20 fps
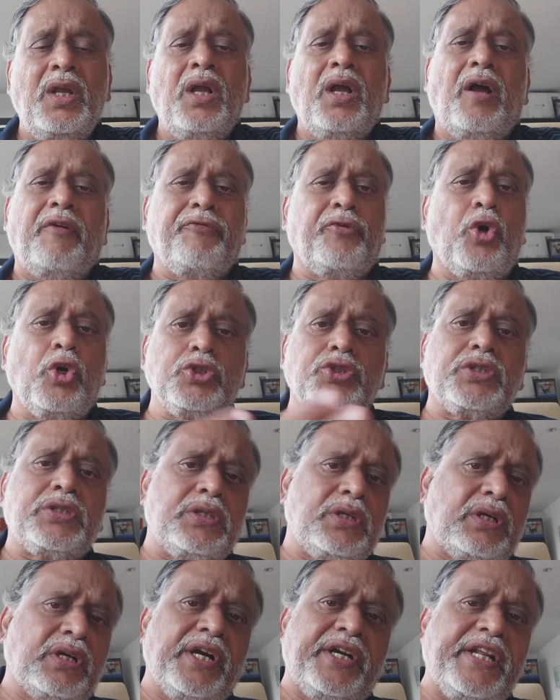Of
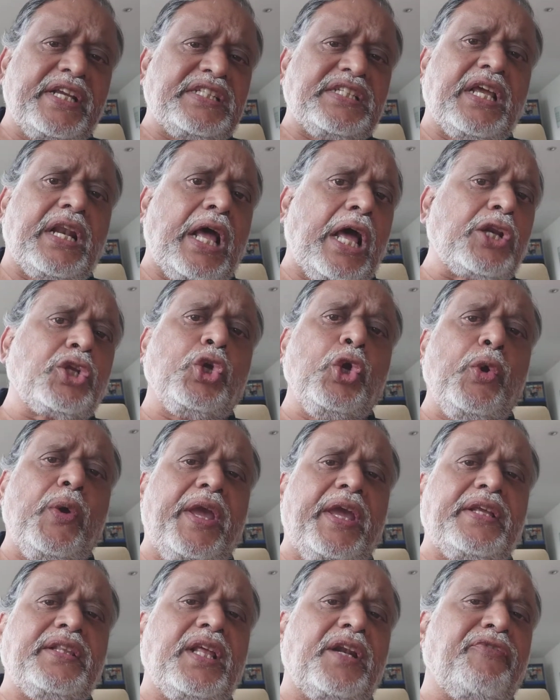course, critics are
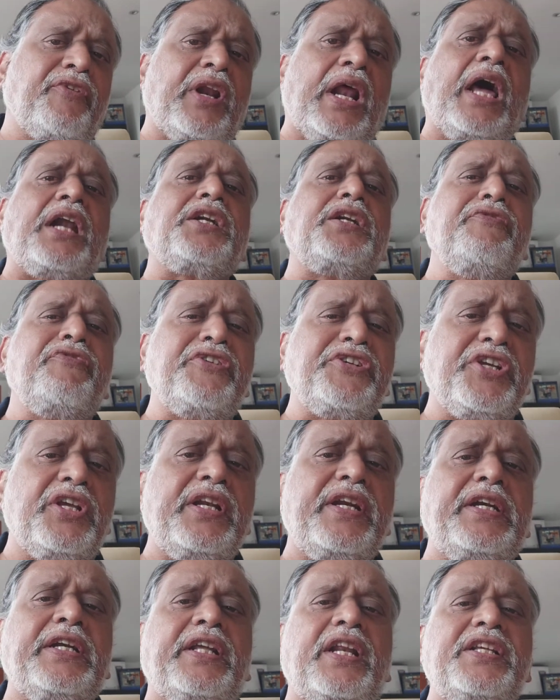arguing that for artificial
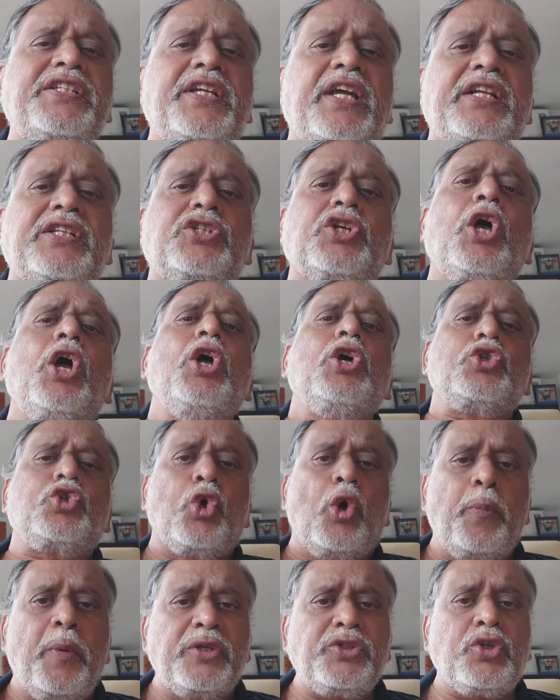intelligence,
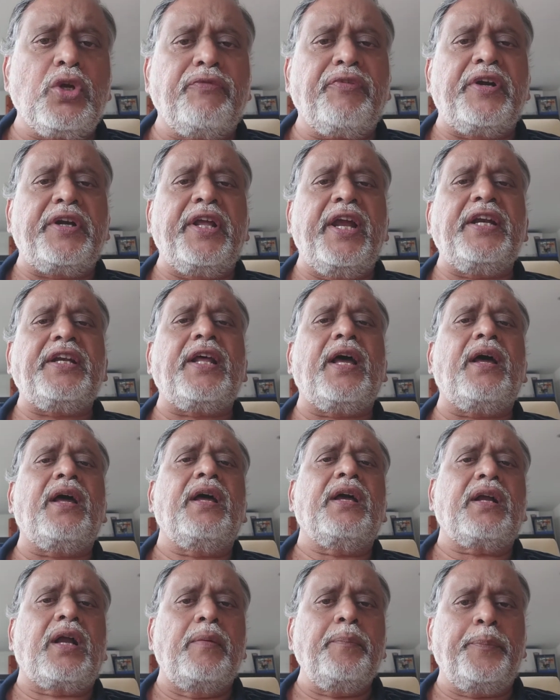so much of a
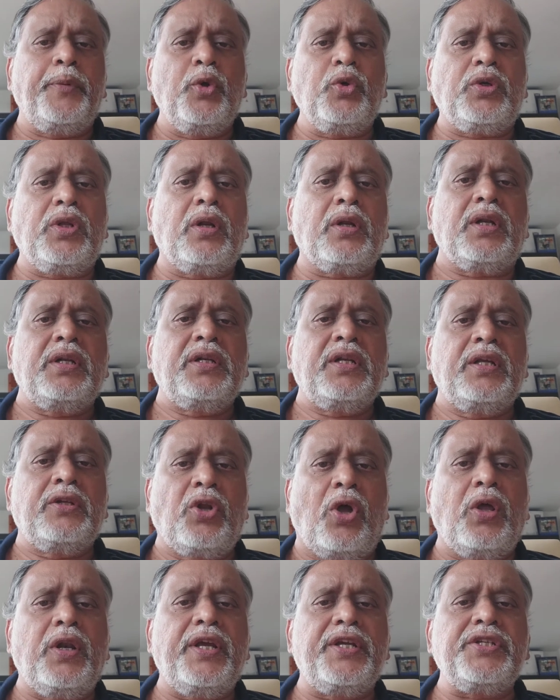data computer
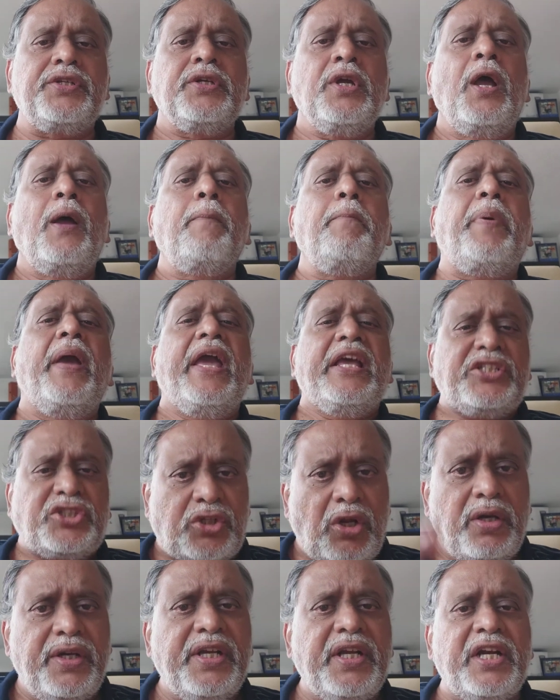knowledge based
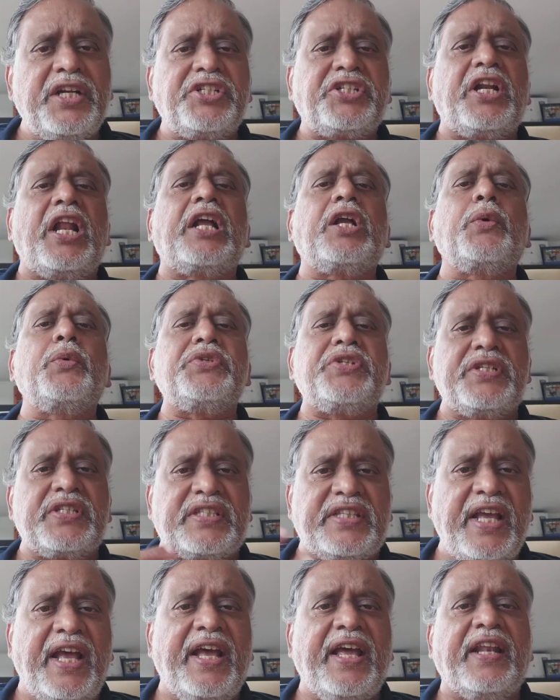on English language
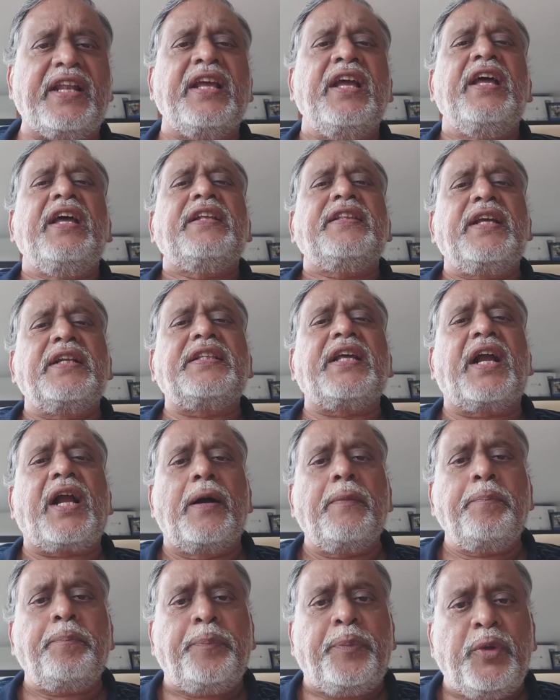is there, that the
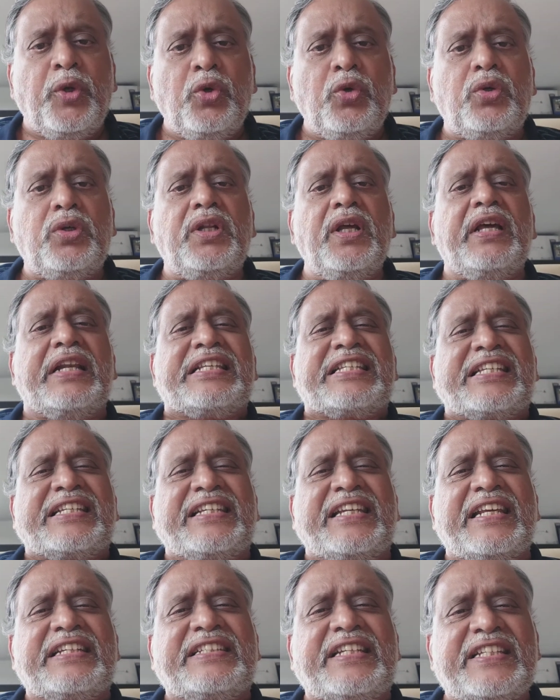computer
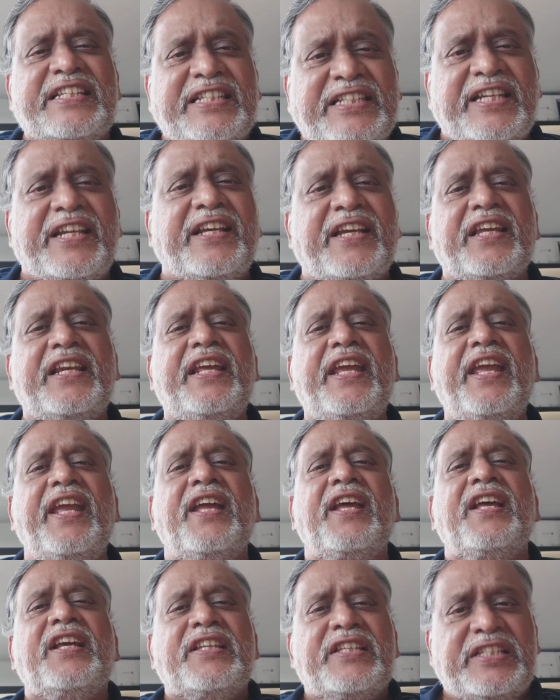
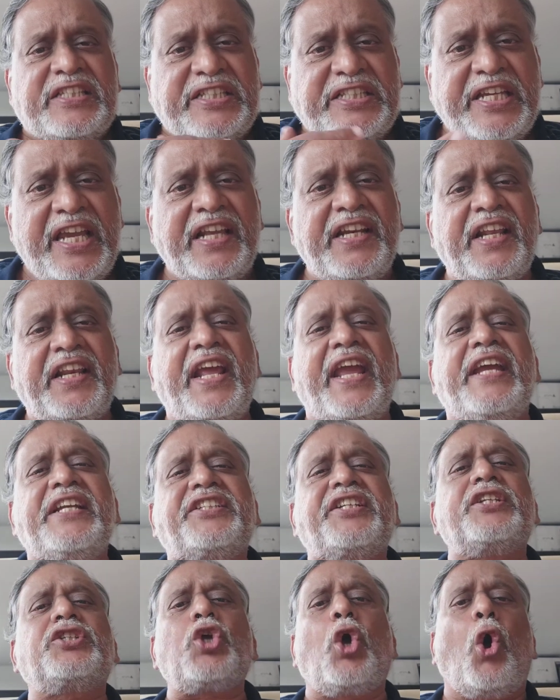statistically
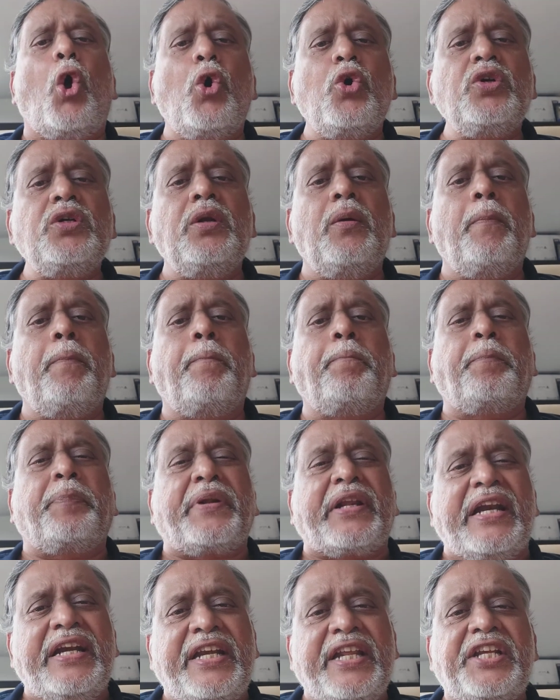generates its own
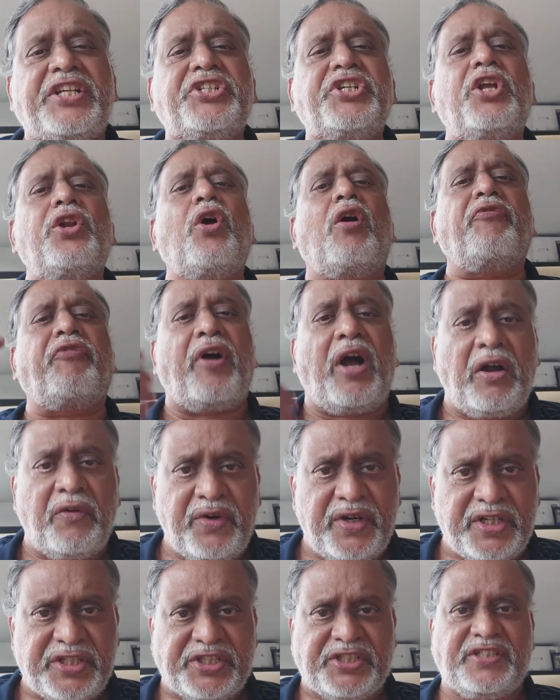prediction of
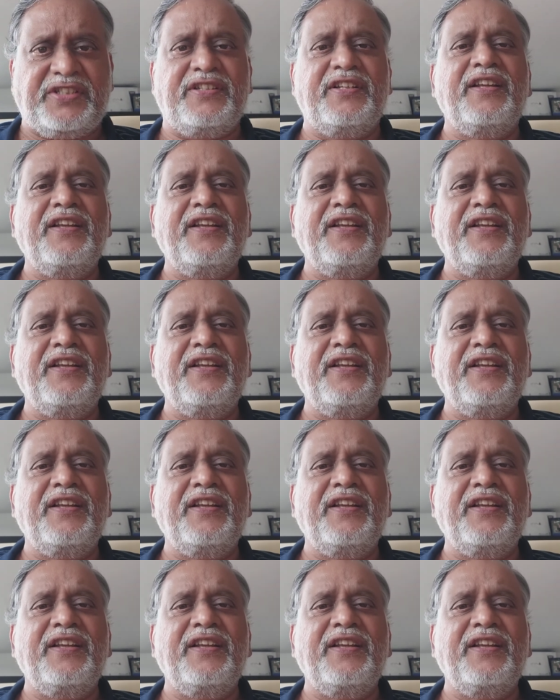hours.